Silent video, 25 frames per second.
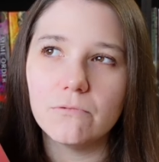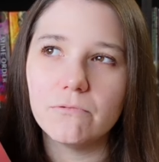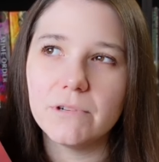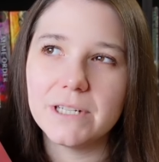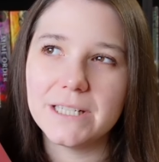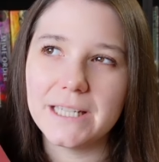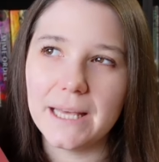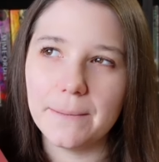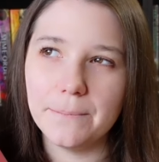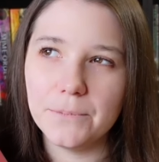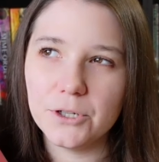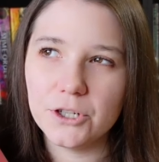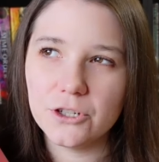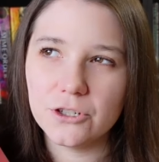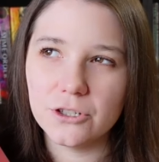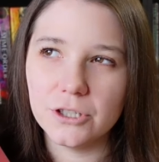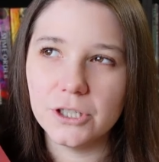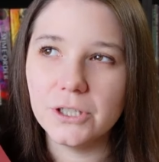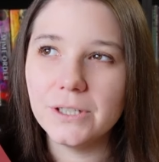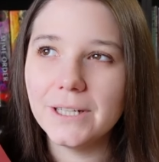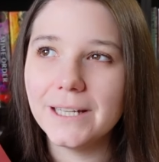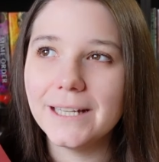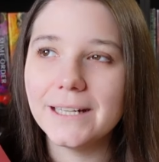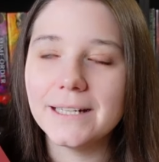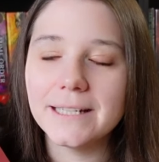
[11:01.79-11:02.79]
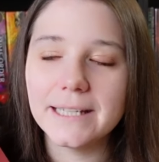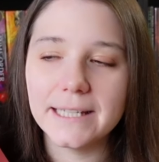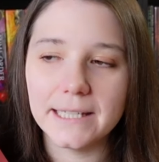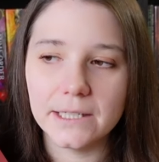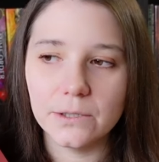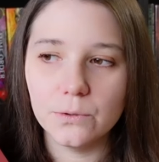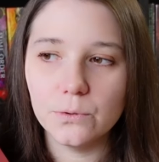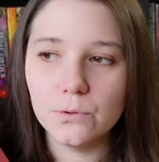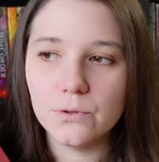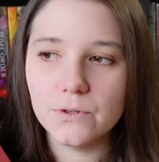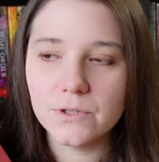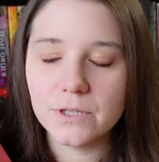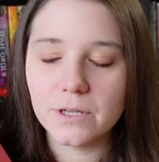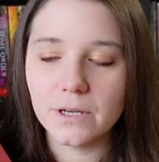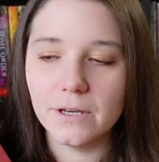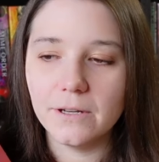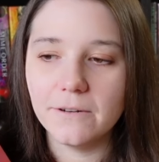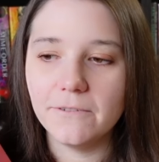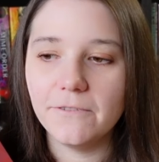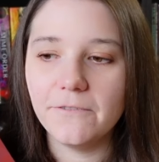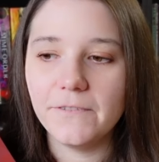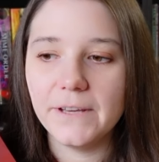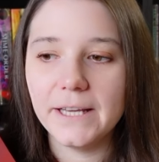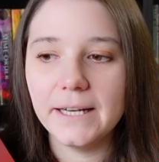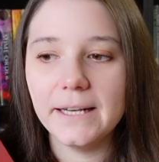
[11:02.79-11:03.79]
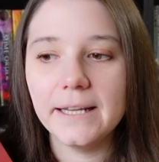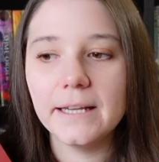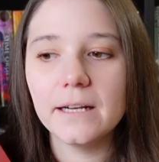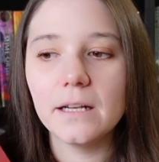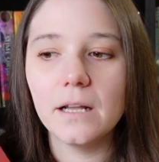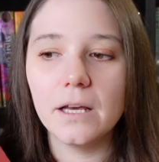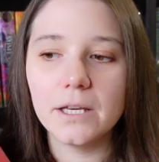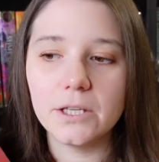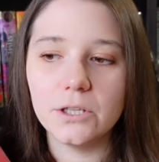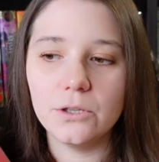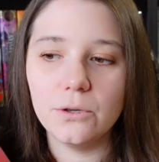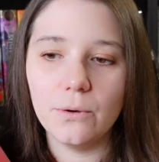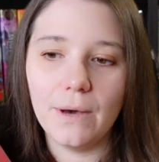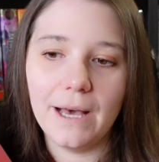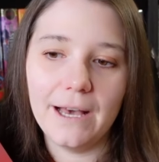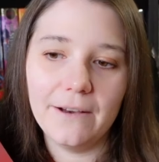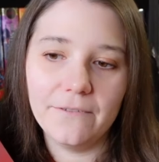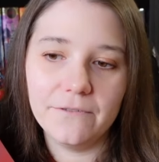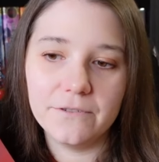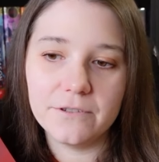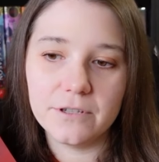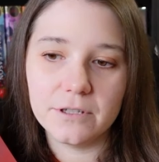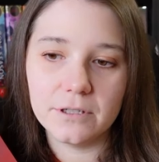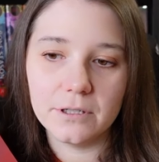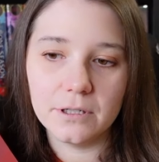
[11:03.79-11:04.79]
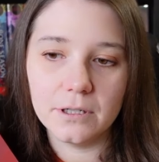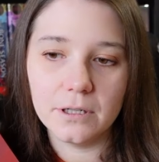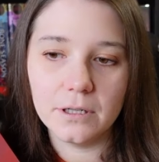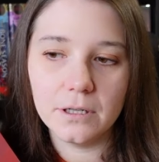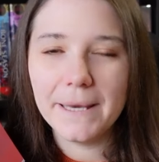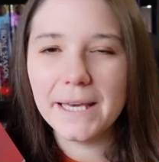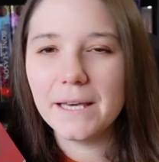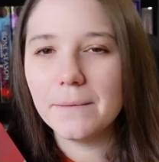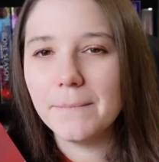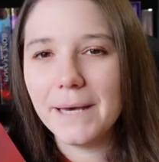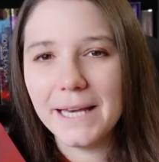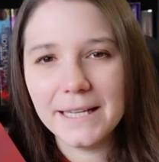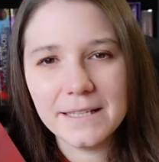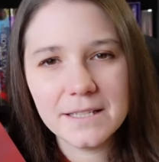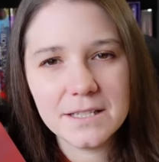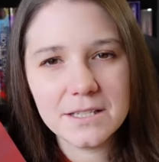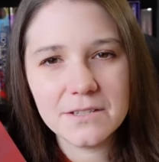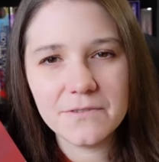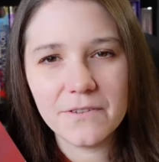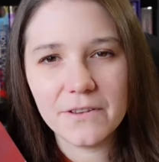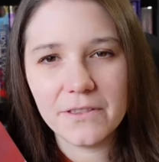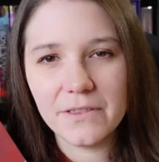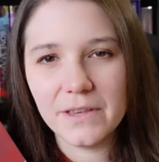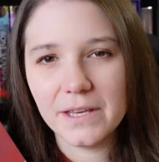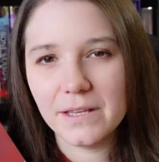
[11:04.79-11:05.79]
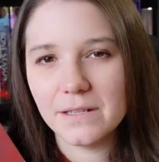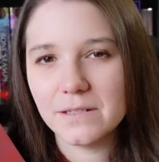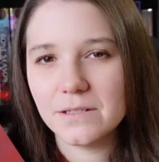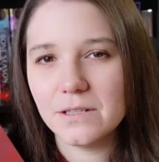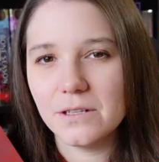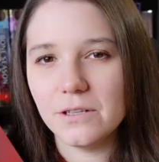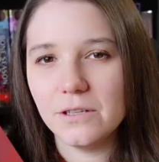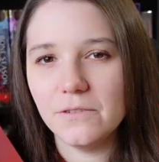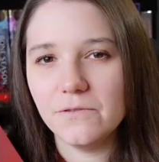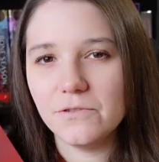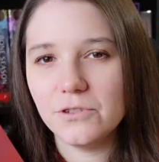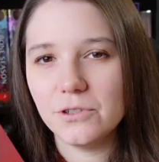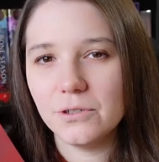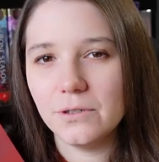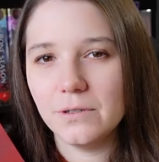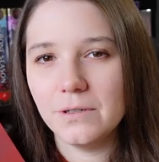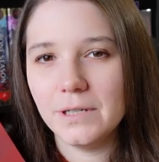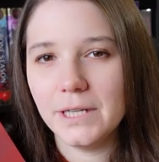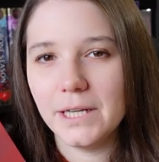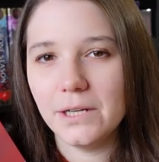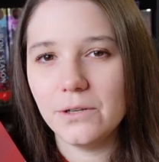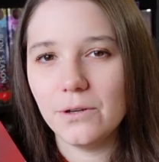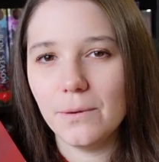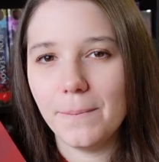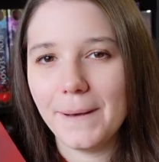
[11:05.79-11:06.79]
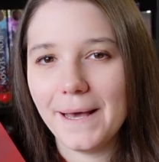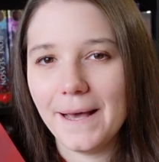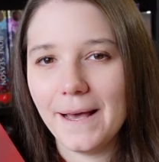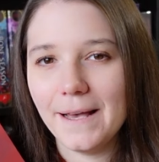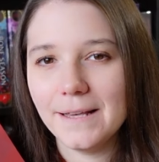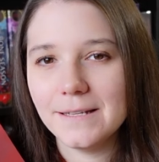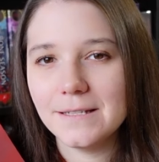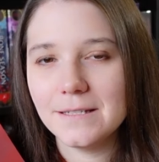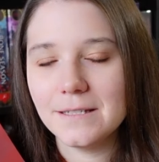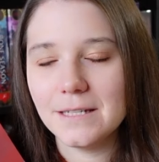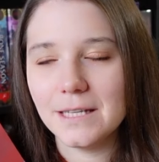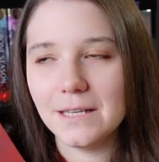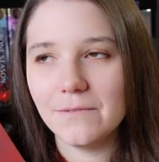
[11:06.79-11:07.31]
redemption and guilt and feeling like you have to make amends for things that you've done in your past,